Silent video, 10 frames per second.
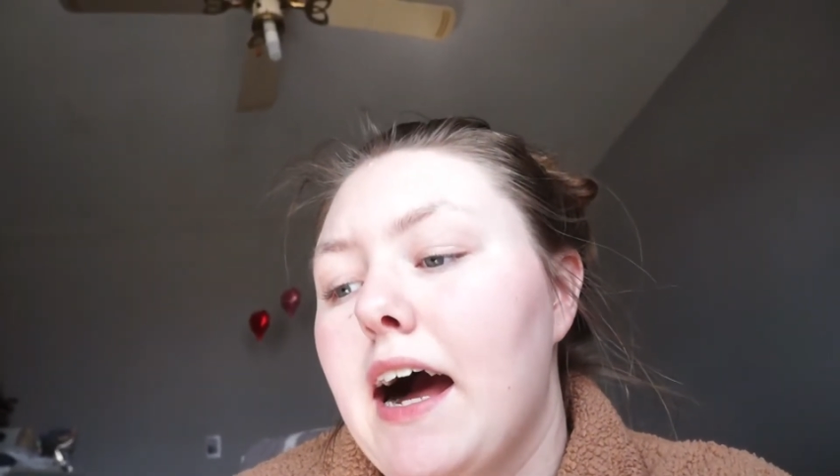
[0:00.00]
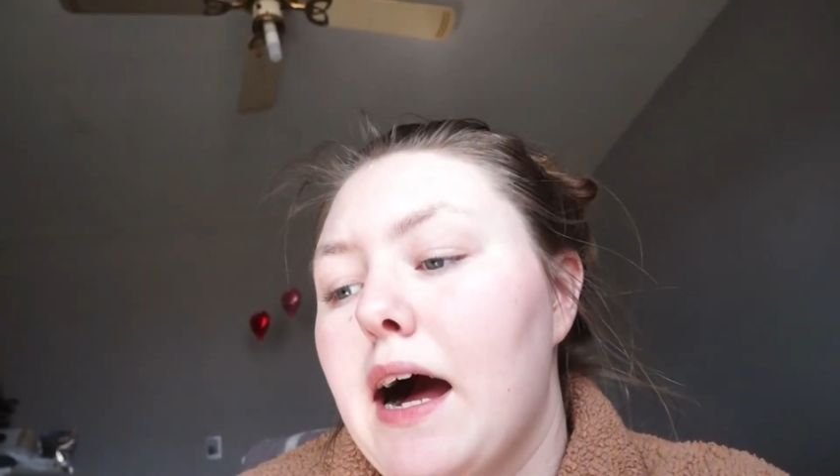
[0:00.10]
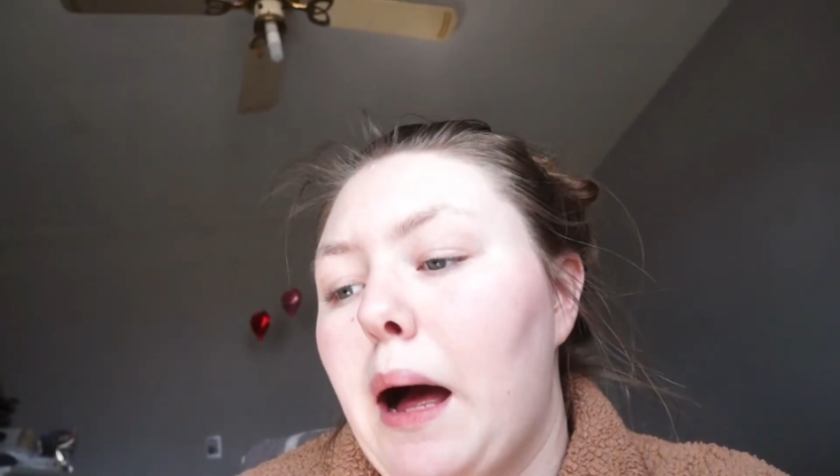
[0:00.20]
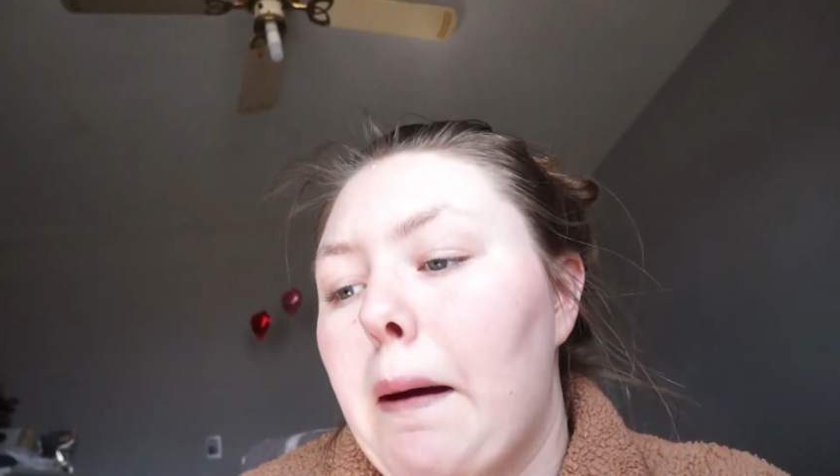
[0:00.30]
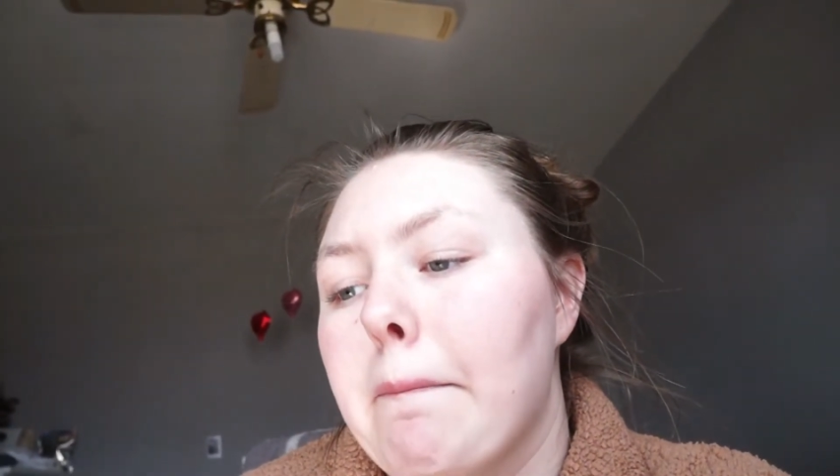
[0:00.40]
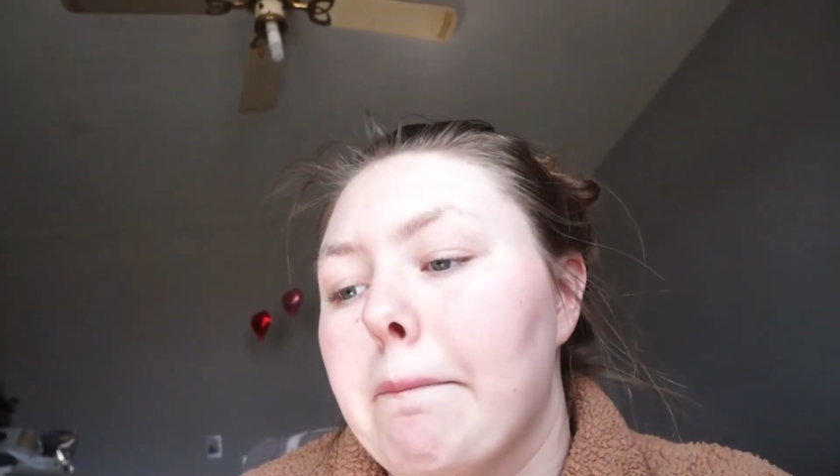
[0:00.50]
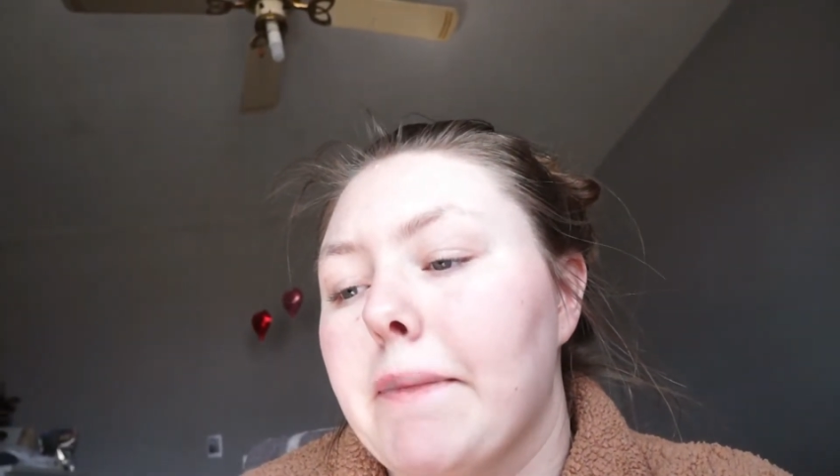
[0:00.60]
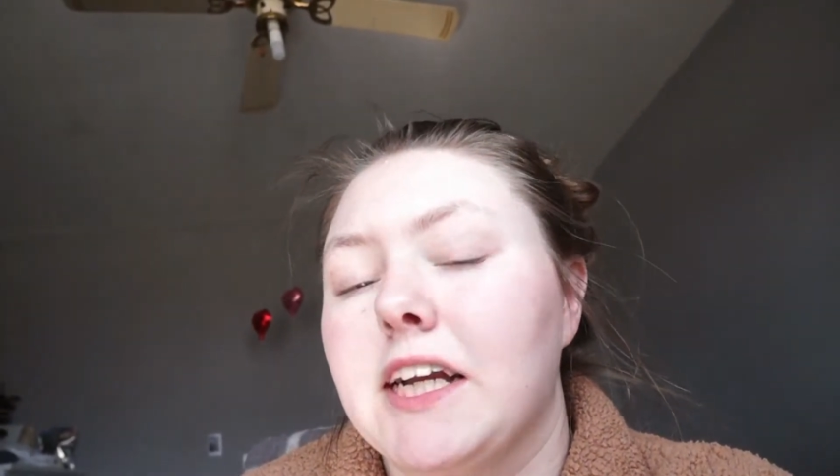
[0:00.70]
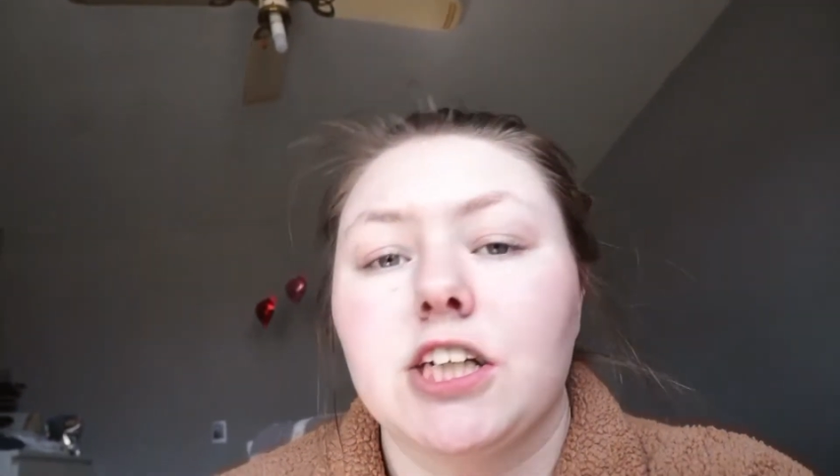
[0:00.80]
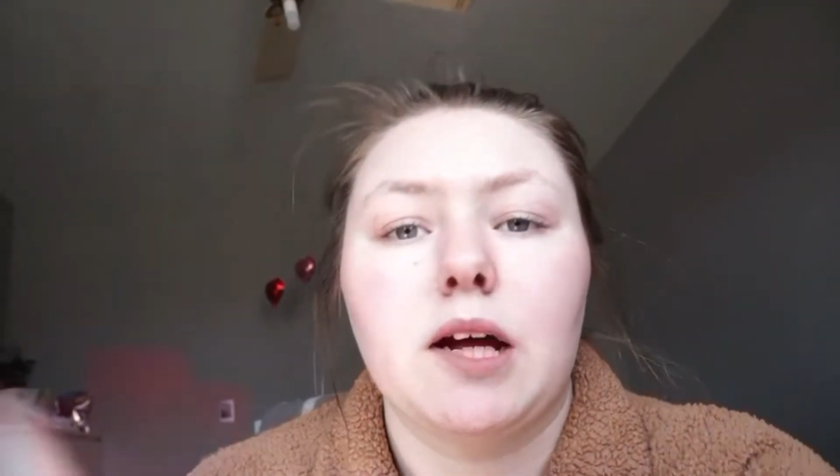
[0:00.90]
and
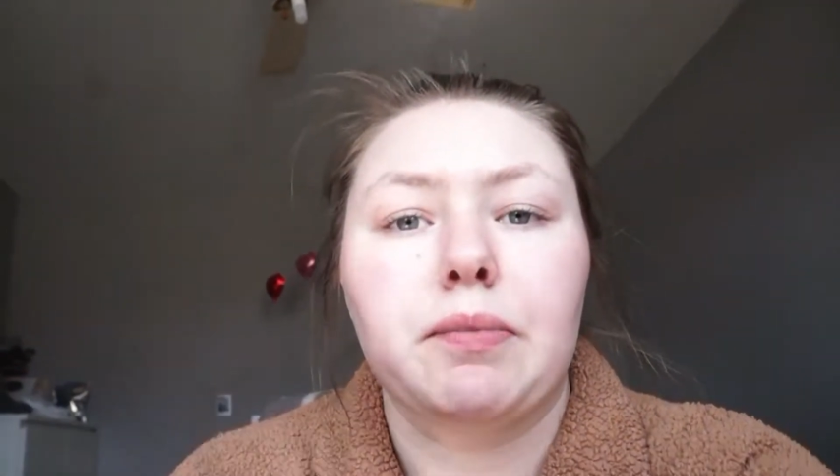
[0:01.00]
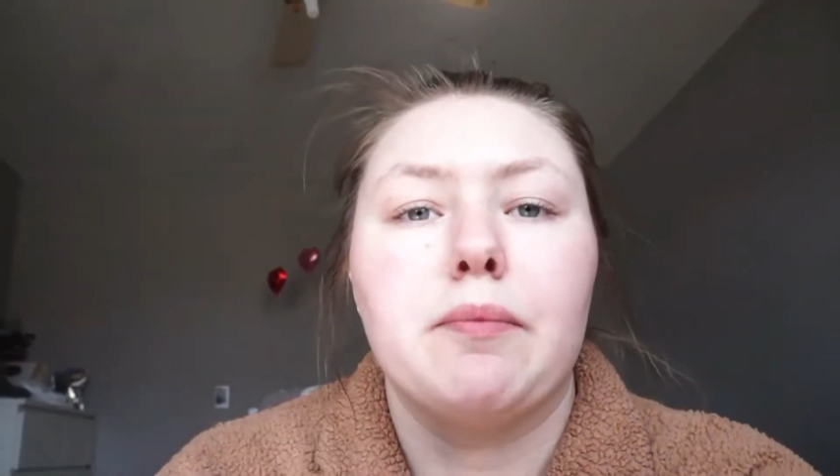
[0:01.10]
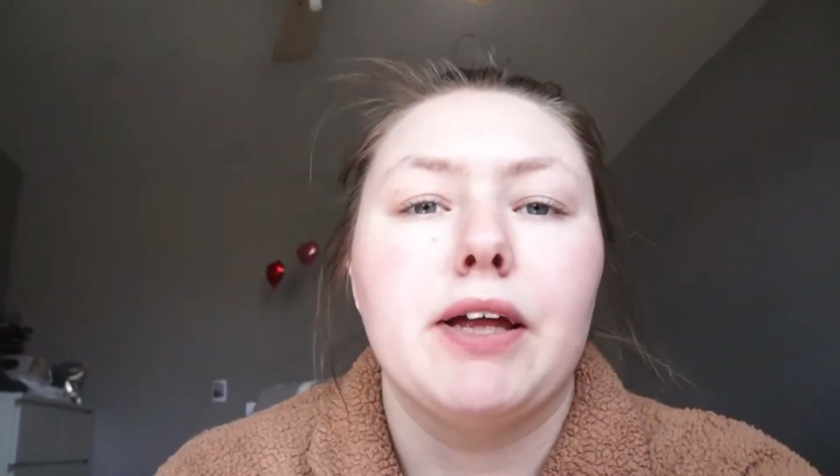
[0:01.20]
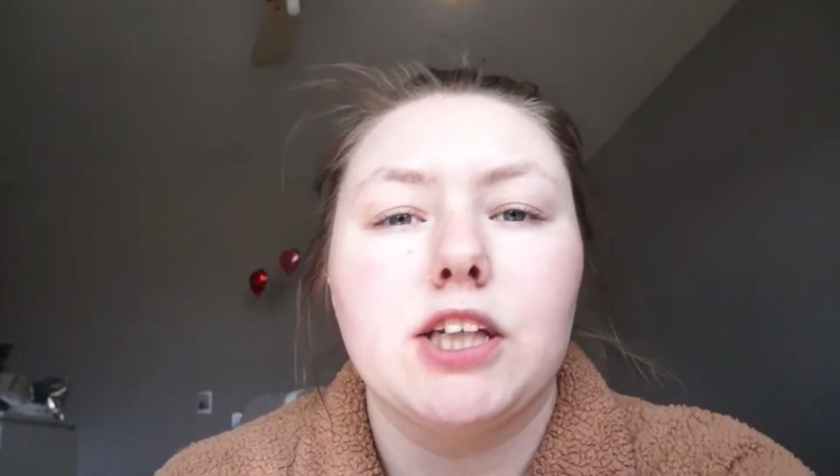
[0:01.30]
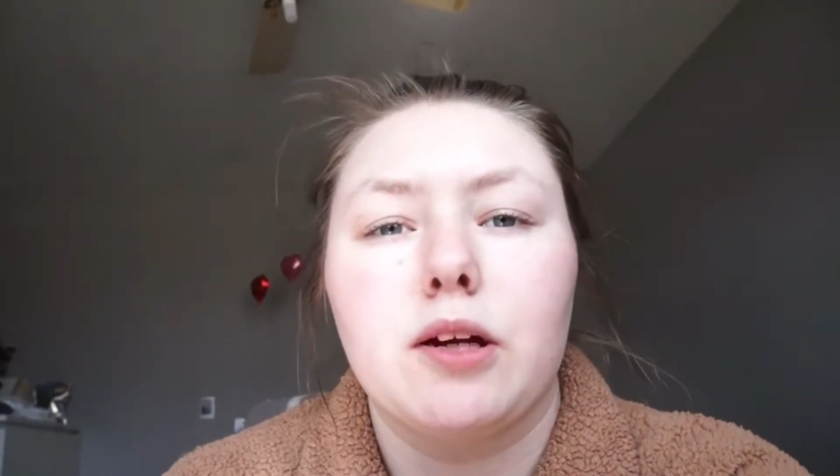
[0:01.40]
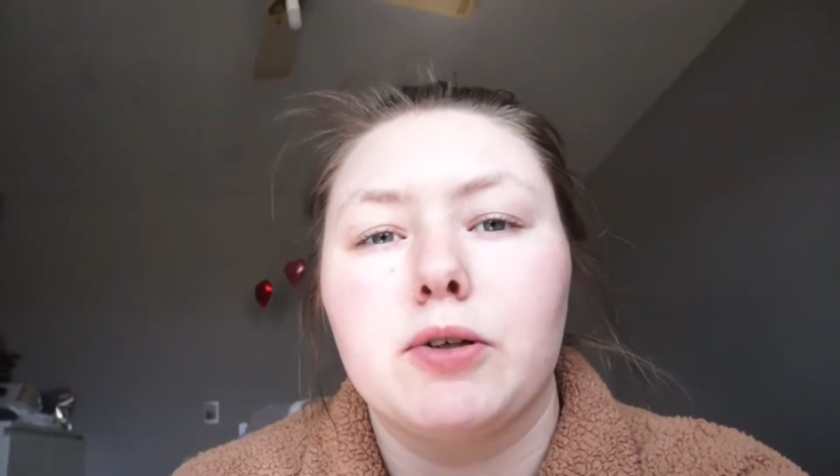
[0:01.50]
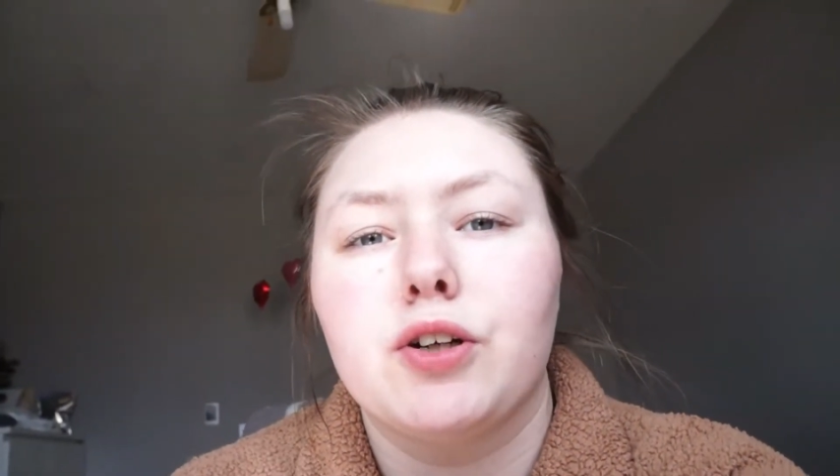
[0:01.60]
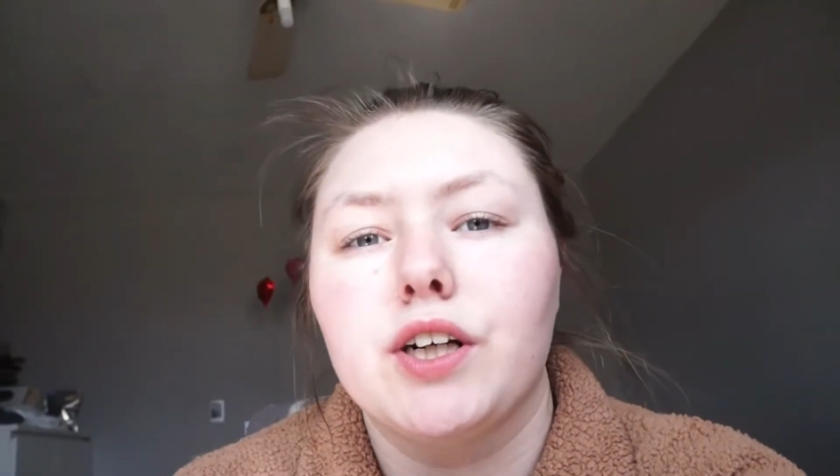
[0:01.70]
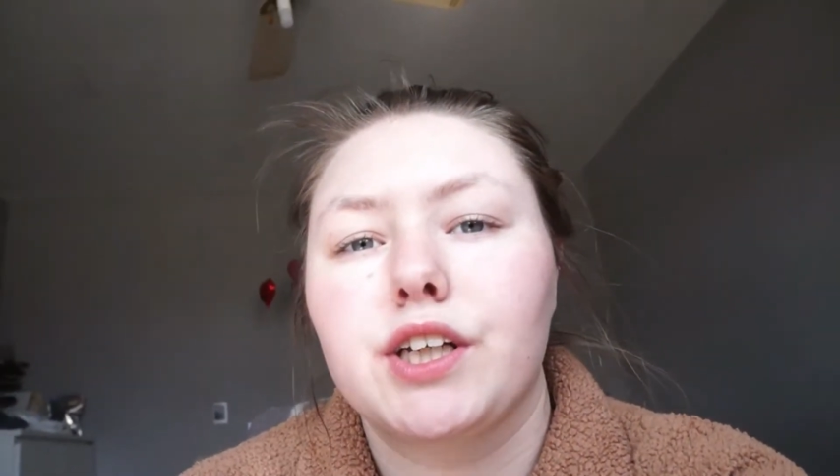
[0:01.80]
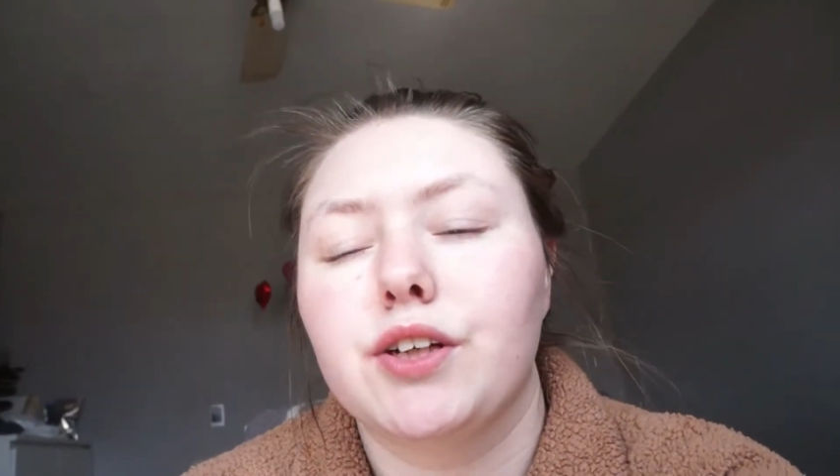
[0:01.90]
just update my Instagram stories